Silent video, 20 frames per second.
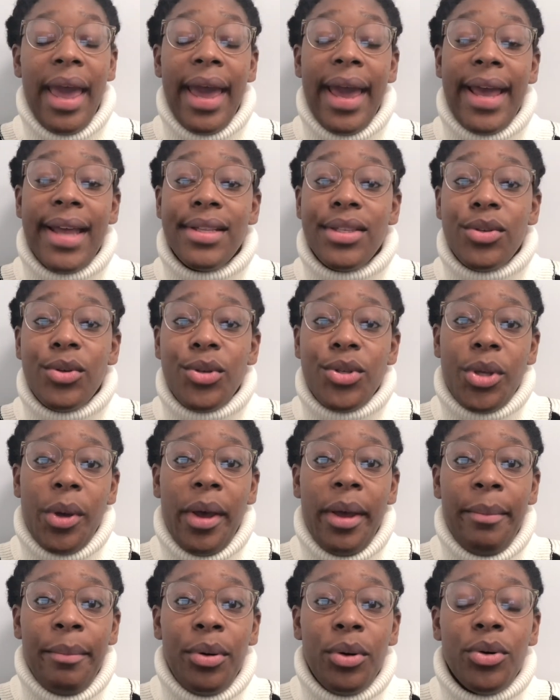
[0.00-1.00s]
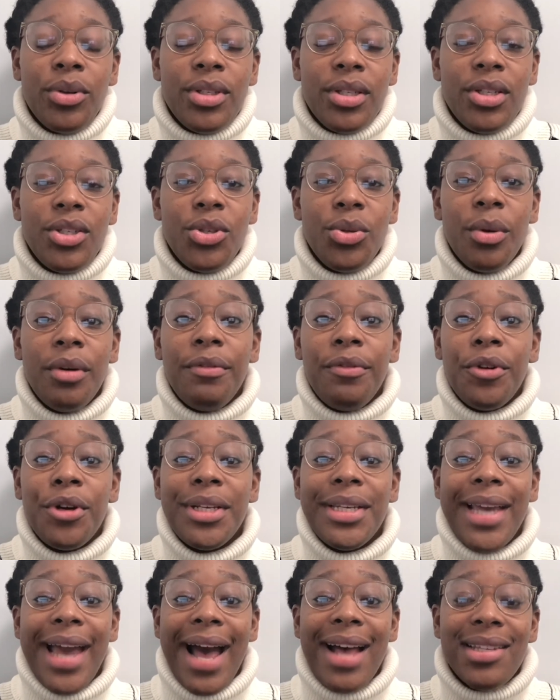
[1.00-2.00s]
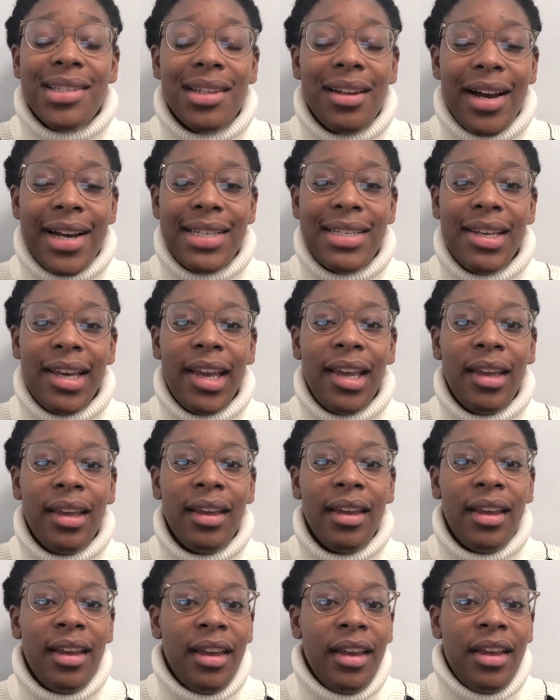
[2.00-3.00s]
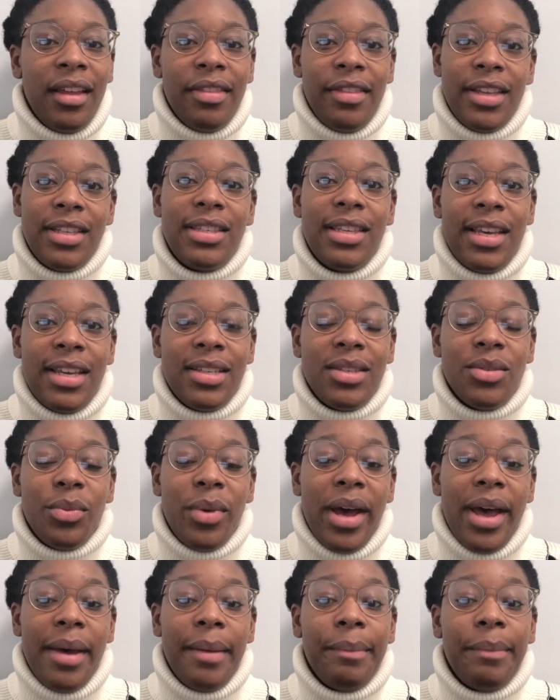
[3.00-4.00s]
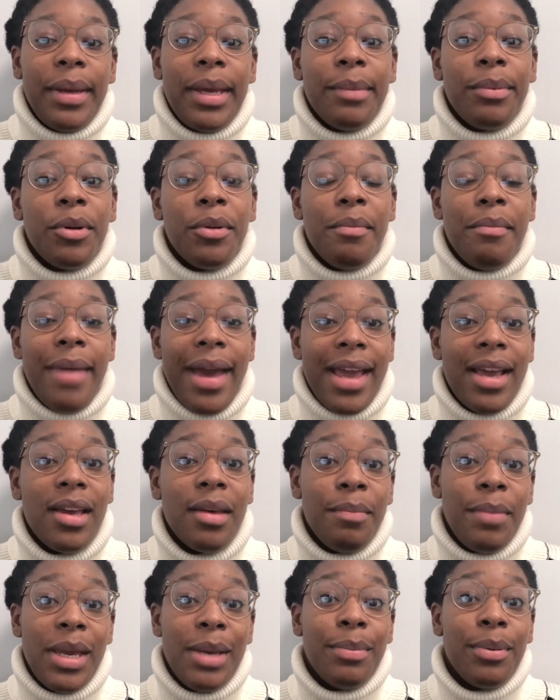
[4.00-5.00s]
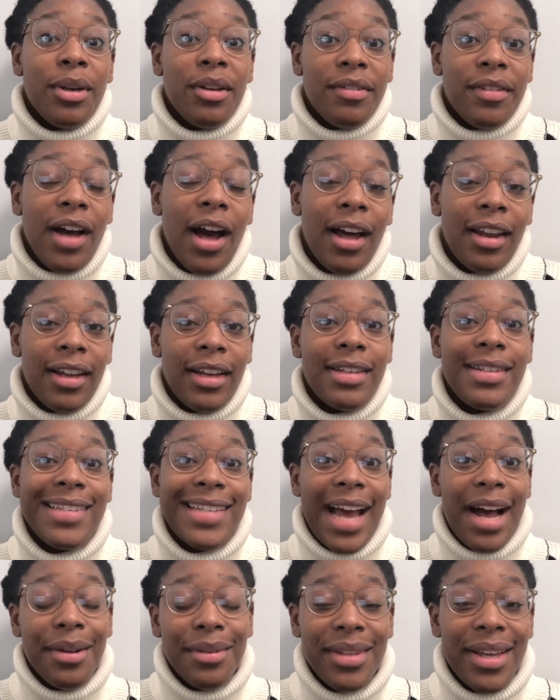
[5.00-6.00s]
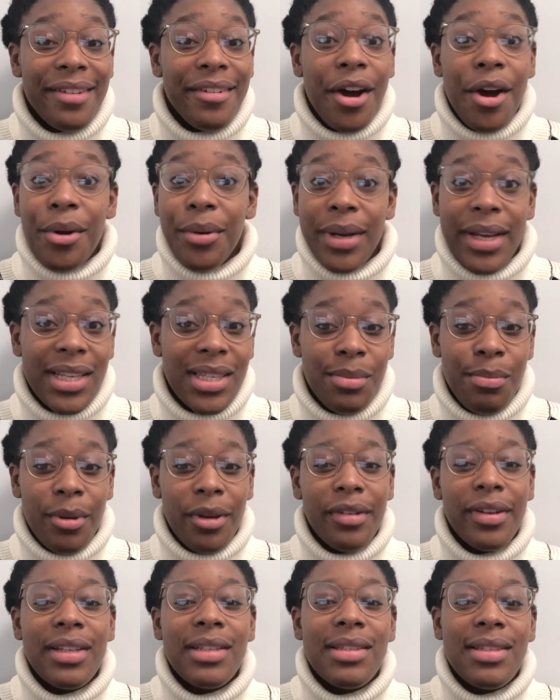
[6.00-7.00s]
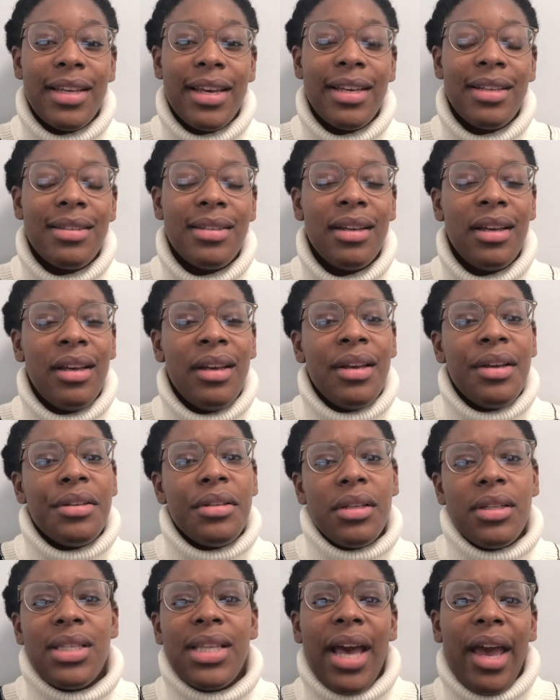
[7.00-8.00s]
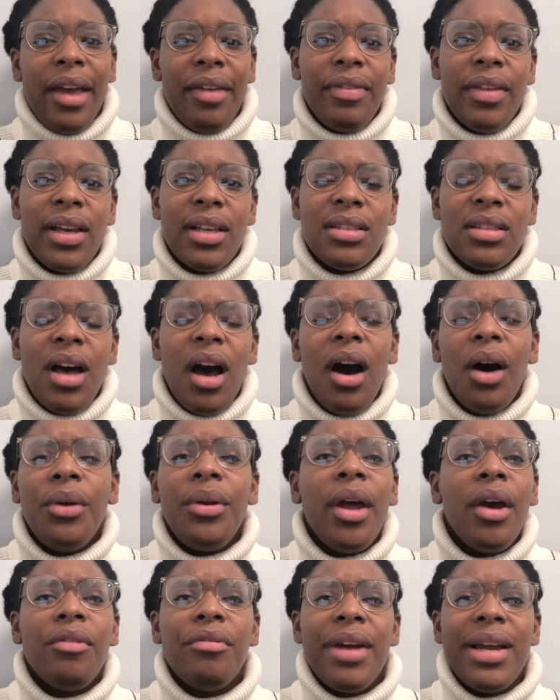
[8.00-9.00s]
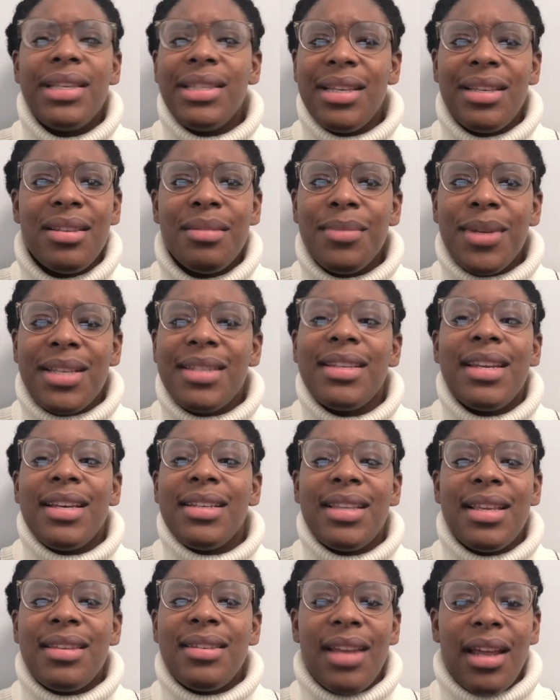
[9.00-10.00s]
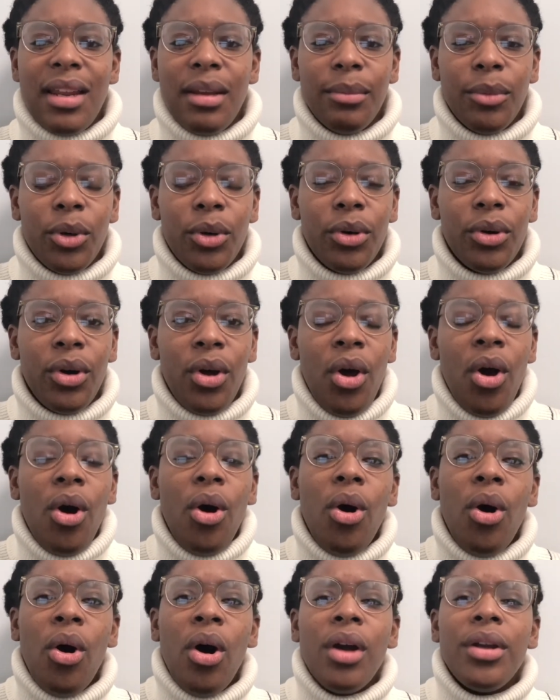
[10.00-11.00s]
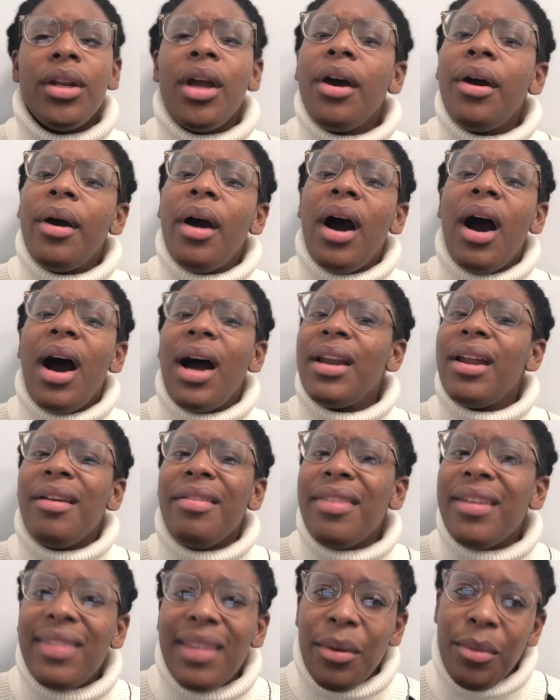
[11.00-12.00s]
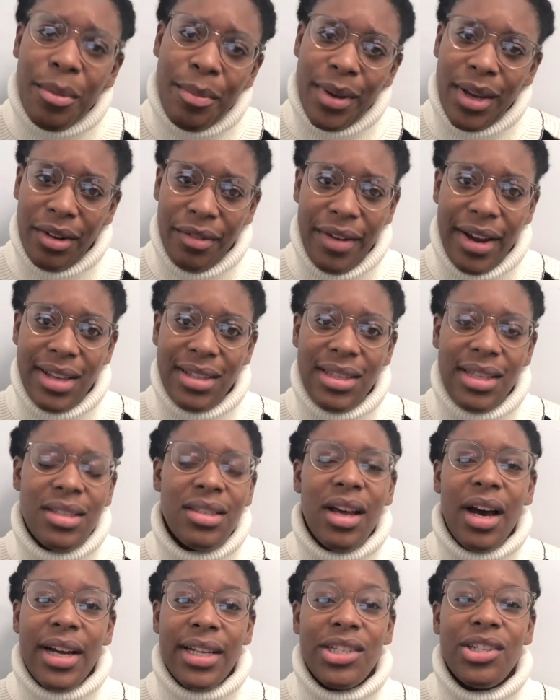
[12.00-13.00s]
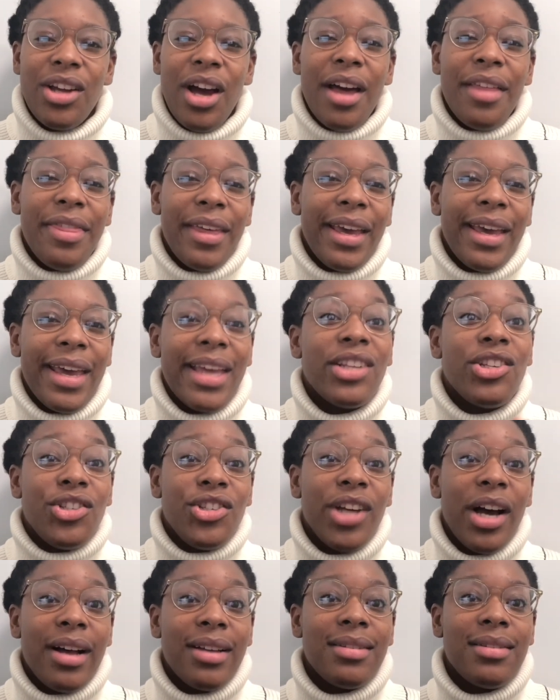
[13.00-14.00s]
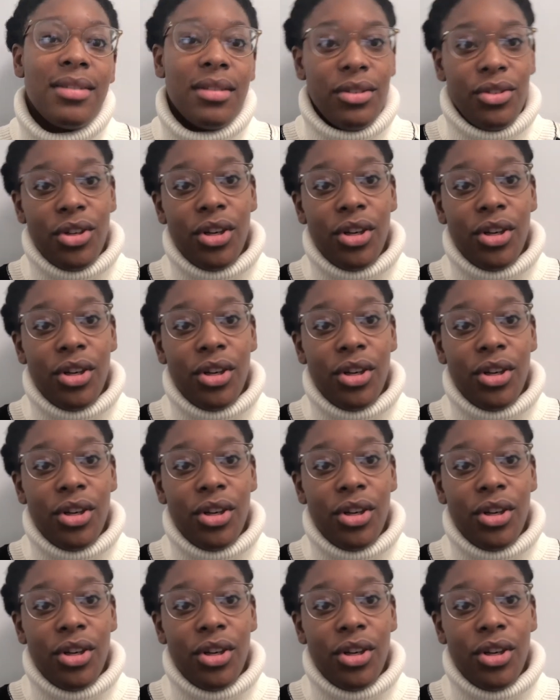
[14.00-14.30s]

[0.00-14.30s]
It's also important to avoid gaslighting. This is where people make people of colour doubt their own experiences. So saying things like, oh no, racism doesn't exist anymore. Or no, I don't think they were being racist. I think it's just